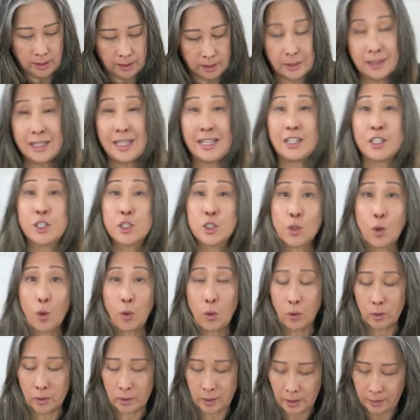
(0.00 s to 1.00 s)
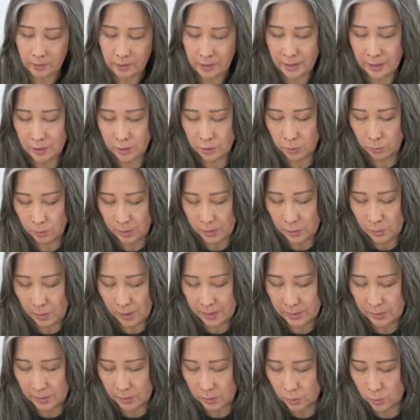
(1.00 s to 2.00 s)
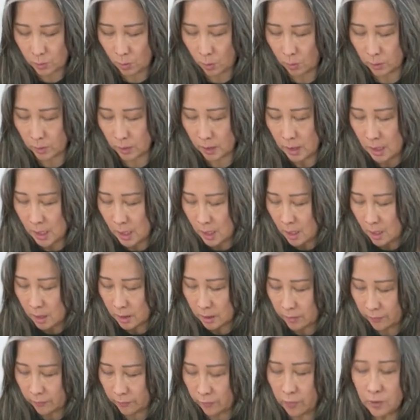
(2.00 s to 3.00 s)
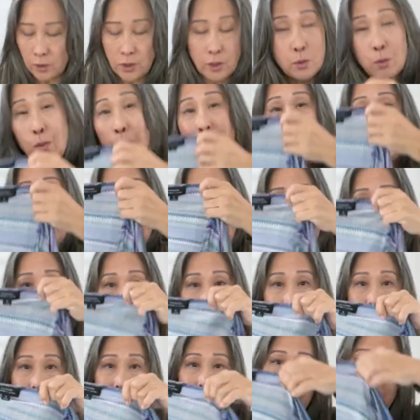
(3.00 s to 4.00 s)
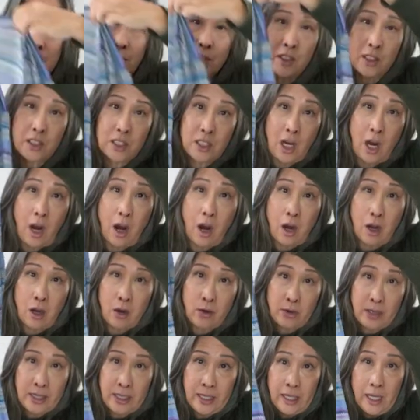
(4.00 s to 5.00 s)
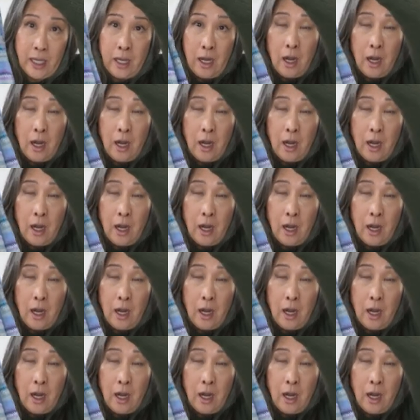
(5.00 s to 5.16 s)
these sold, these 3 dresses sold. The first one is this Tahari